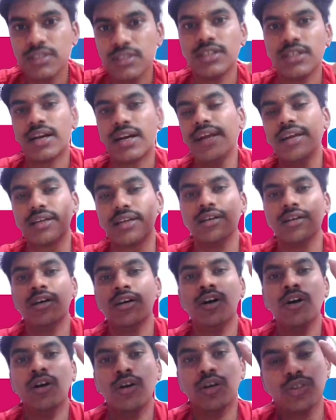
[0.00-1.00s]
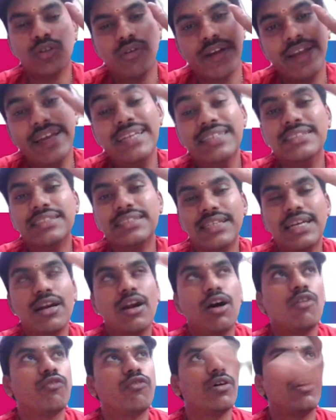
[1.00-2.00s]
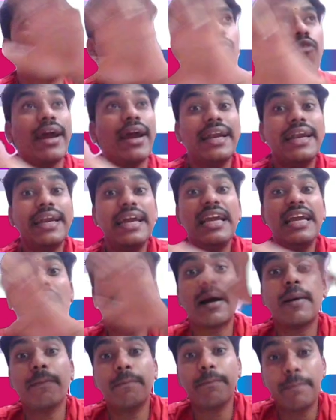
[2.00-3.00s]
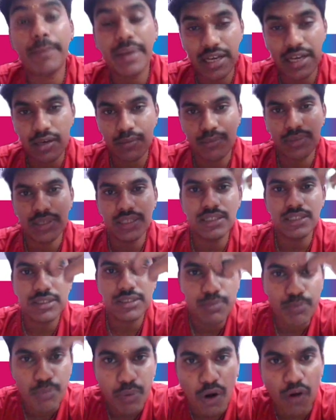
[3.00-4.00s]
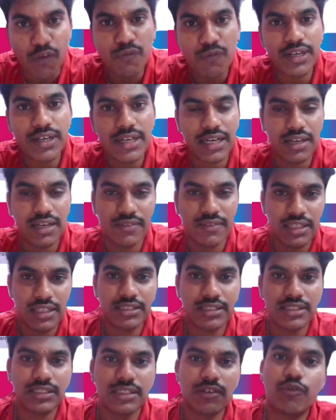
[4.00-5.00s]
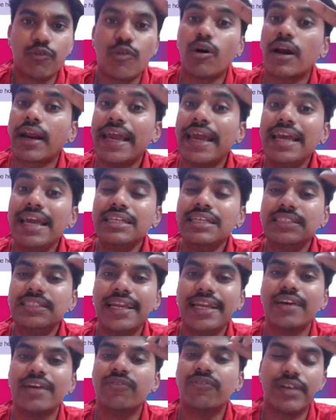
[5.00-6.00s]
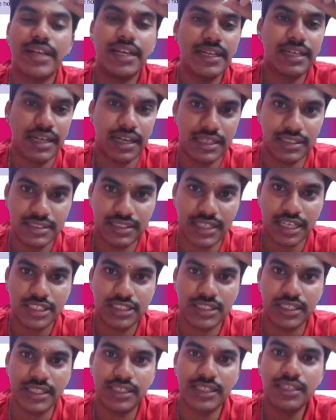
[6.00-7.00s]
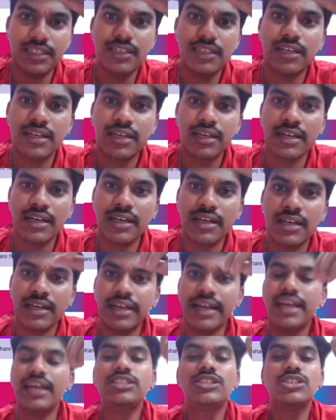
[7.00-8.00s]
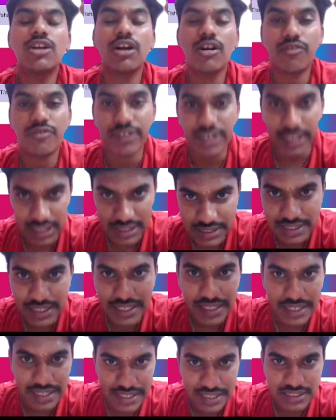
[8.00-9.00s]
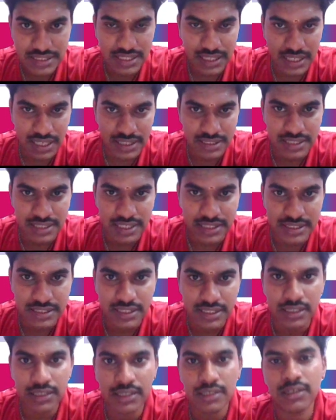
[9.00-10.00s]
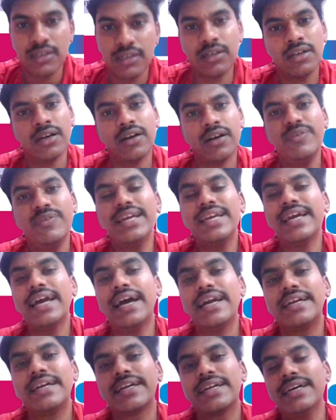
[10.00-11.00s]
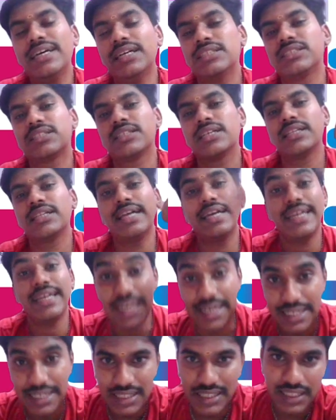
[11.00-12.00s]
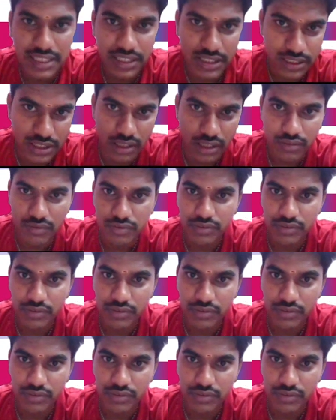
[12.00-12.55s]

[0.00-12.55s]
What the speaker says: Right? So instead of finding comparables, profit levels for each and every transaction, instead of testing each transaction, we can test the entity itself.